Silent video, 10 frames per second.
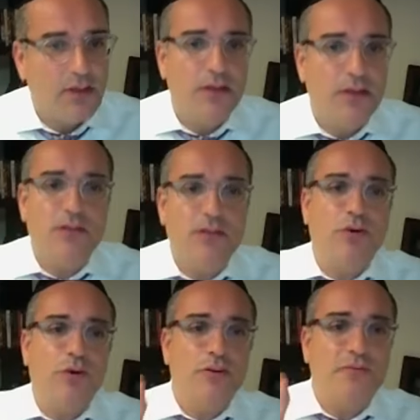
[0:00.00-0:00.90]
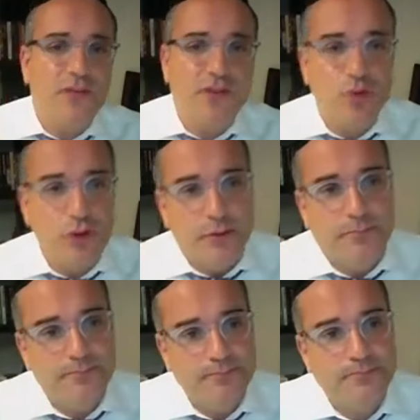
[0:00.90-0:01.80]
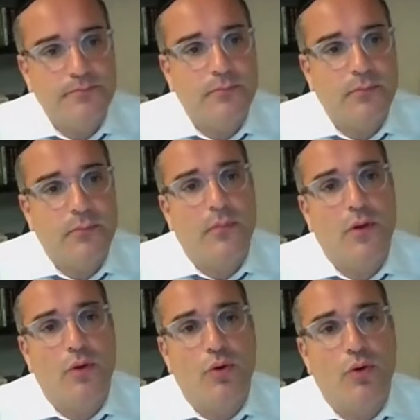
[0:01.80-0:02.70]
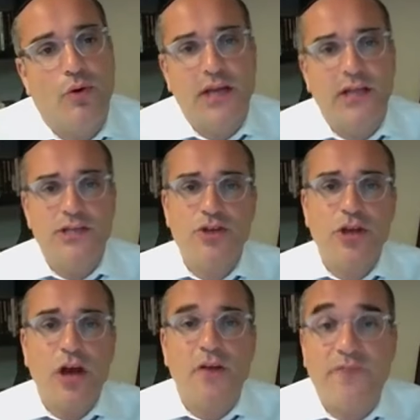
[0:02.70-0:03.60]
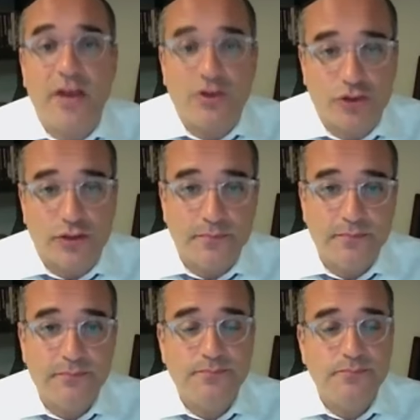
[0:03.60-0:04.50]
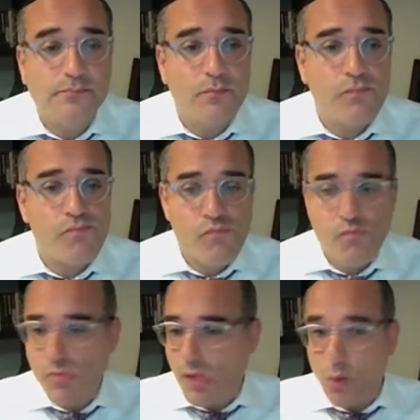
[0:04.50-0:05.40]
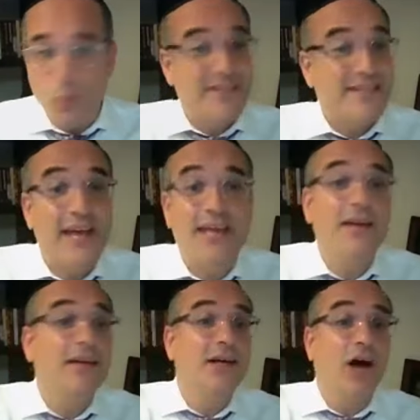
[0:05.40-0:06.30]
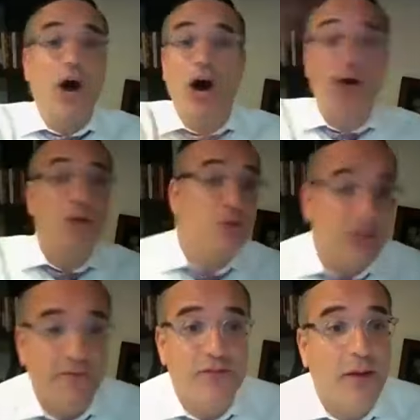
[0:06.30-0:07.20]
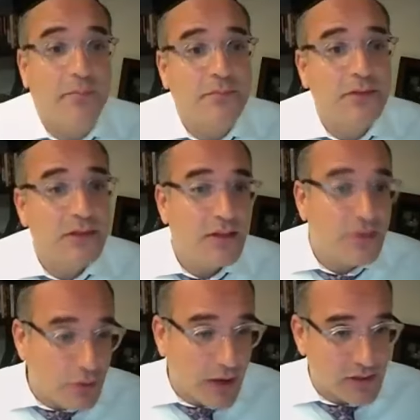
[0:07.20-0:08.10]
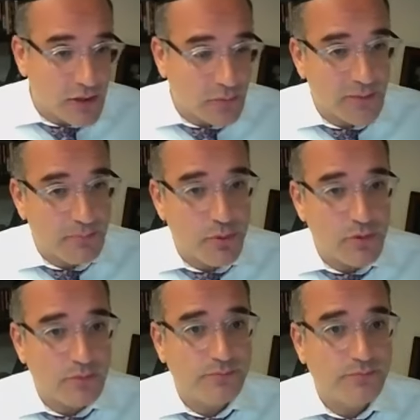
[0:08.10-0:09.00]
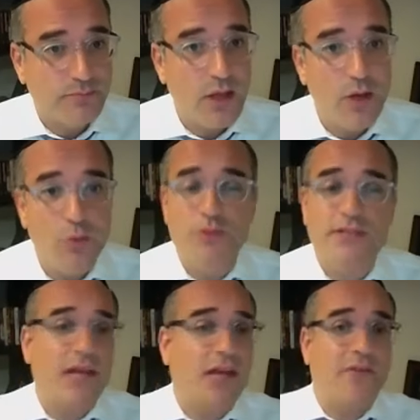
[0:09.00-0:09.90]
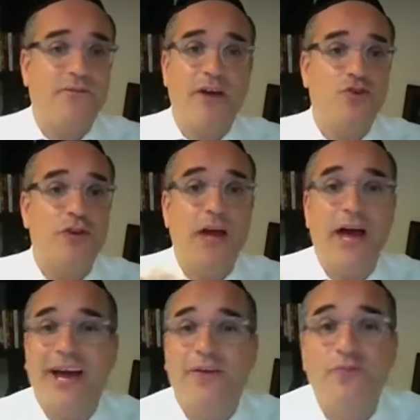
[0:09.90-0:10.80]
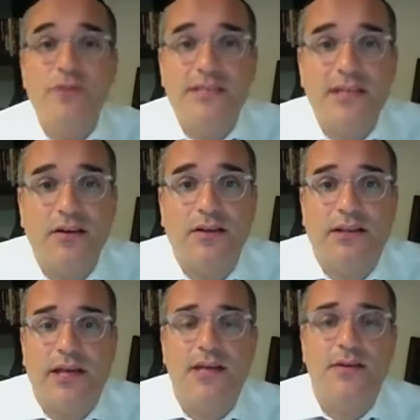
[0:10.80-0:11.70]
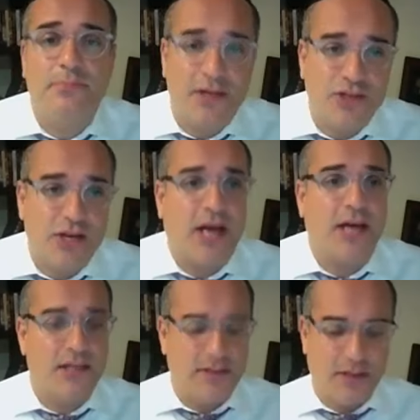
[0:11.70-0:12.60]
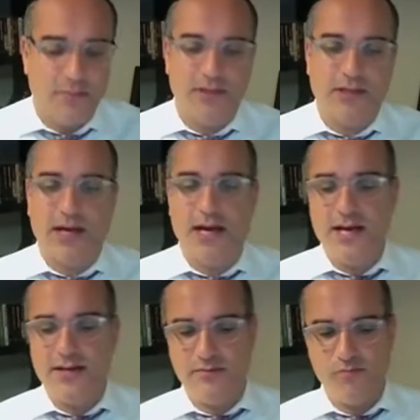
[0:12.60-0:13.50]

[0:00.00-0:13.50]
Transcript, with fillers: is called the vidui, or in English, the confession. We say a hundred of them throughout Yom Kippur. We say confession every single day by Shacharit and Mincha.